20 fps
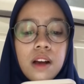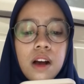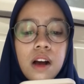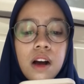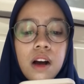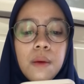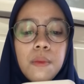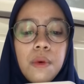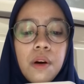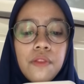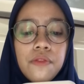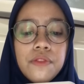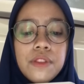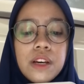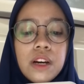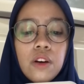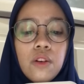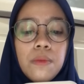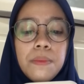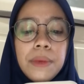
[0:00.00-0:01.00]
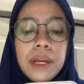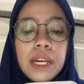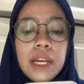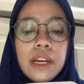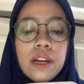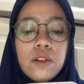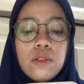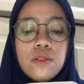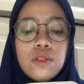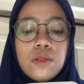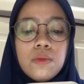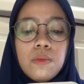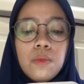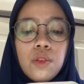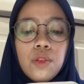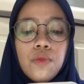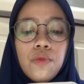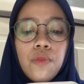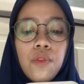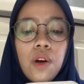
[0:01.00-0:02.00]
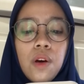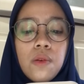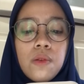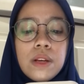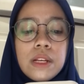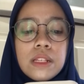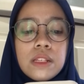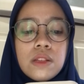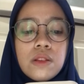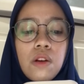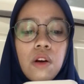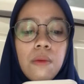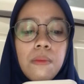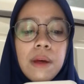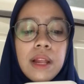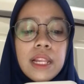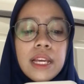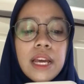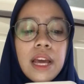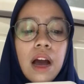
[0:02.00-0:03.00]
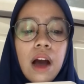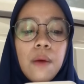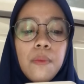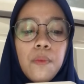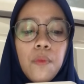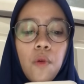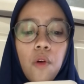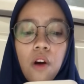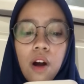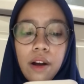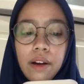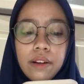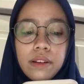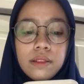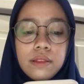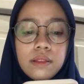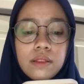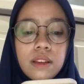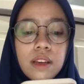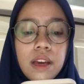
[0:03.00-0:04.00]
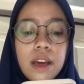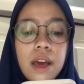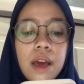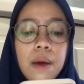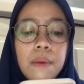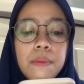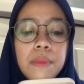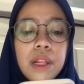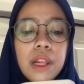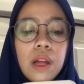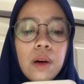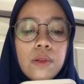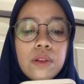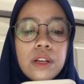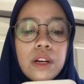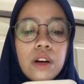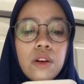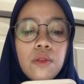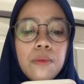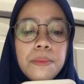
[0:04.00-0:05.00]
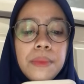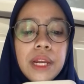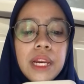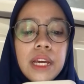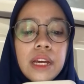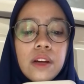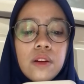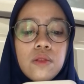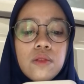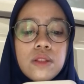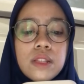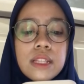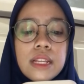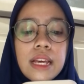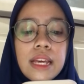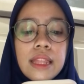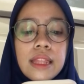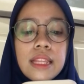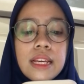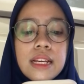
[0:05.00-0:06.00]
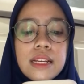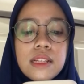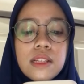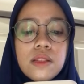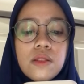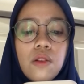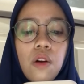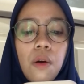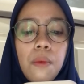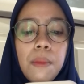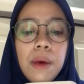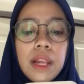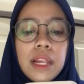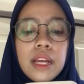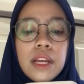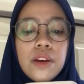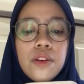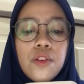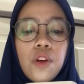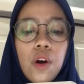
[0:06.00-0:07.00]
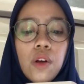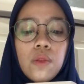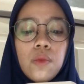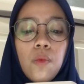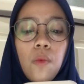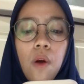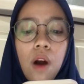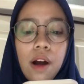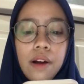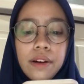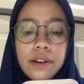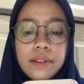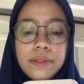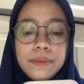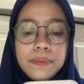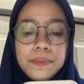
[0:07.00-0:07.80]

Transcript: Above the umbilicus, blood flow is normally upward. Below the umbilicus, it is normally downward.